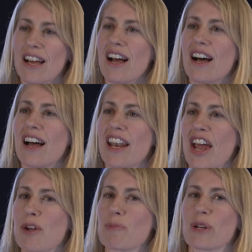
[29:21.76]
Uh, and I
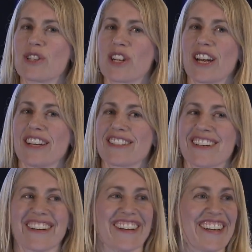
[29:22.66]
appreciate uh,
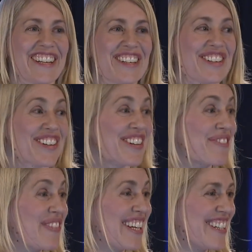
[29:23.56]
your
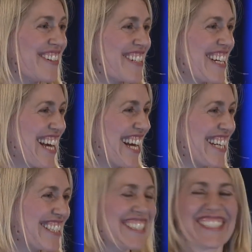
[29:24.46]
being here today.
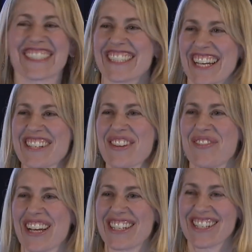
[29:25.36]
Thanks so
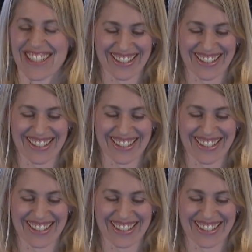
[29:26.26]
much.